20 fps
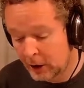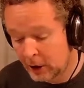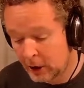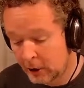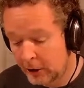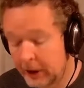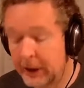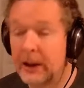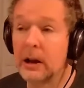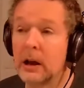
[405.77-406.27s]

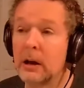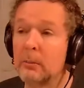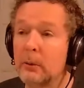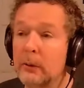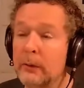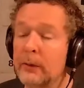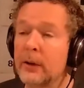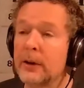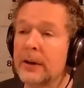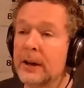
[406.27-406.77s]
The global
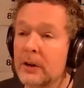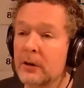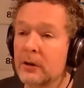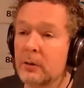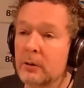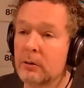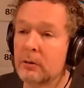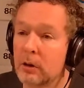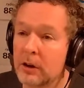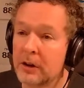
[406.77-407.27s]

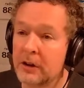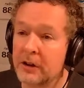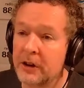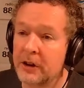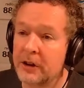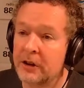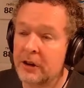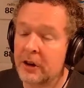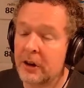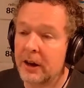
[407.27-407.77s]
financial
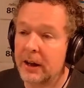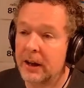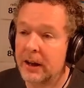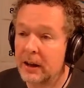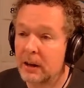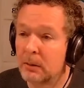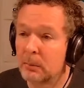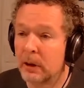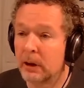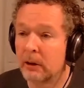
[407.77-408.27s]
crisis
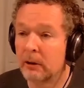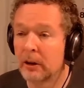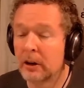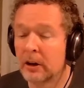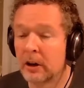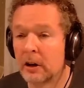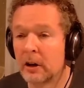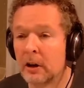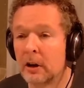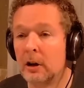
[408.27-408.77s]
in
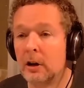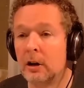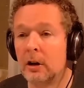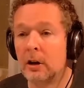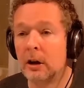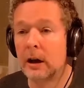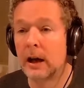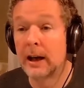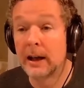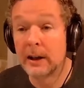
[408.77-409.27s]
America
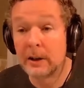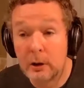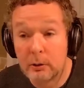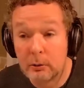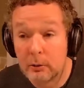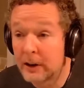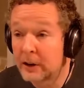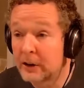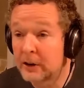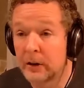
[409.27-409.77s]
and the
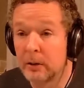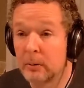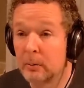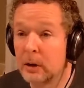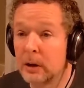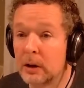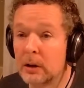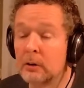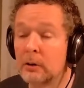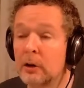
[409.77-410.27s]
rest of the
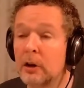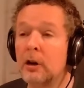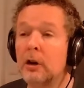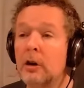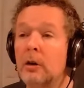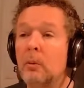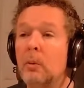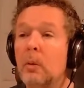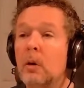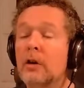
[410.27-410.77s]
world
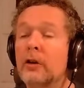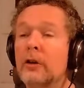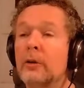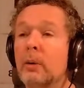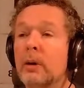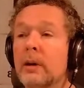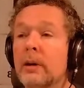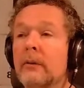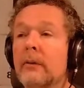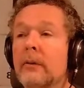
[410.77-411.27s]
was
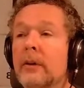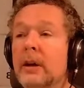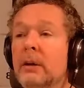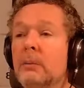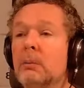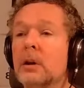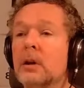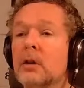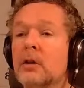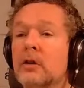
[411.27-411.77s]
one of the
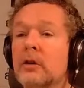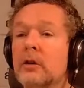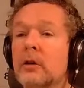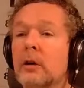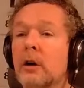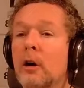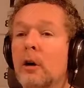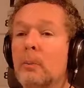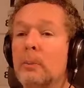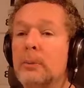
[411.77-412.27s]
most
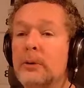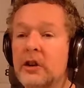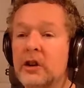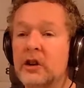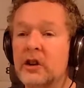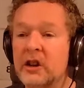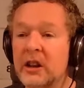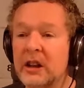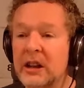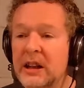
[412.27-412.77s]

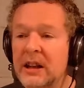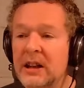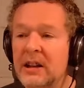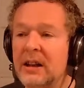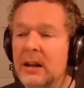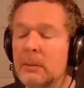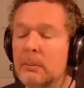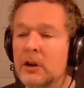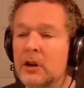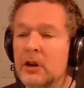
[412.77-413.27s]
obscene
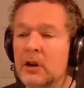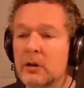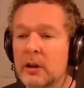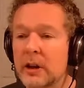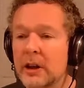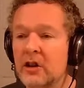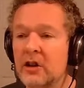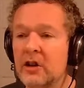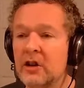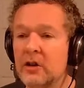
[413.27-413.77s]

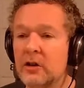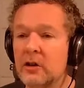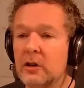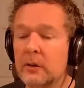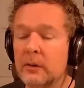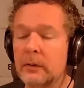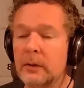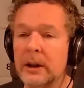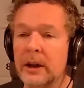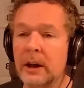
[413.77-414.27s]
demonstrations
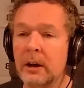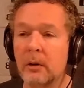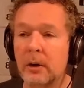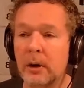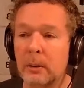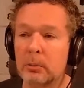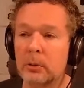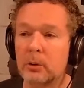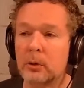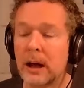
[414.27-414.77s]
of
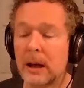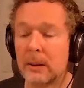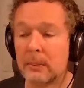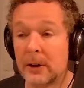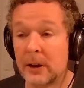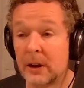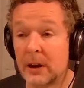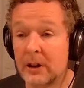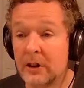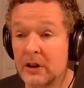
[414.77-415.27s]
neoliberal
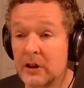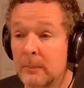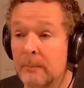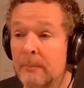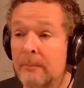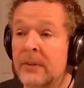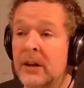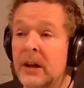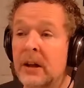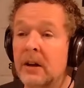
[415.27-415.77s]

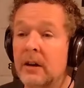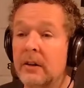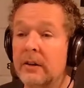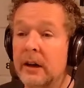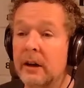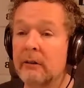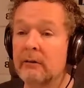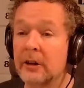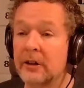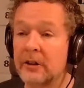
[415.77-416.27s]
capitalism
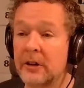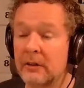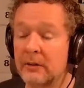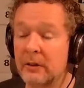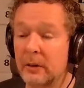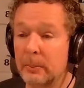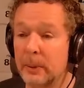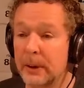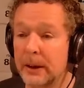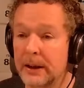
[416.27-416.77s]
there has
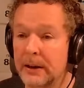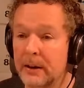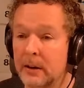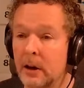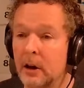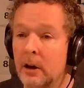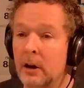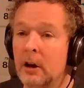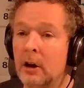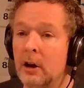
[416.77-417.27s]
ever been.
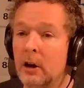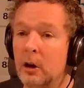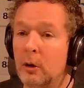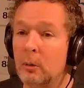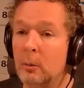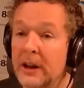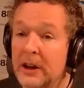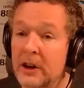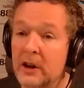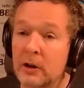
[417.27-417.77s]

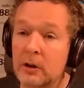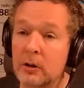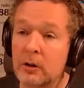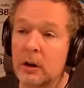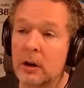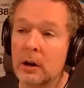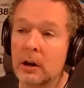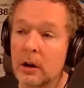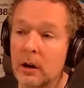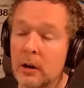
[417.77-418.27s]
We took
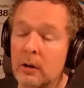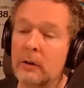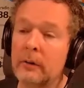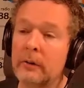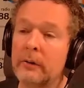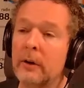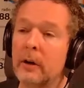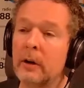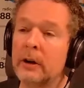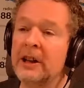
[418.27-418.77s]
a load
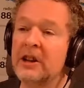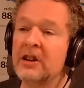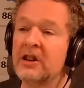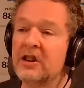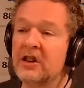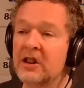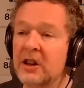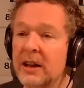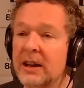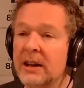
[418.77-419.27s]
of
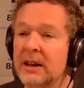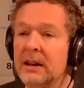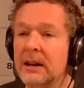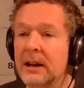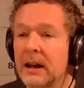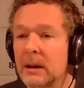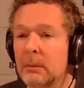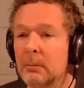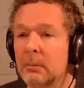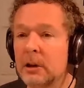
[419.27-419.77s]
insane
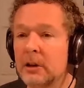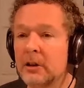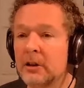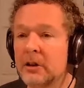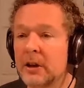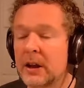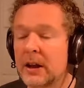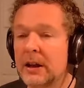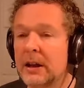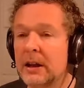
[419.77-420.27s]
gamblers
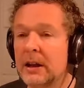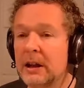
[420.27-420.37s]
taking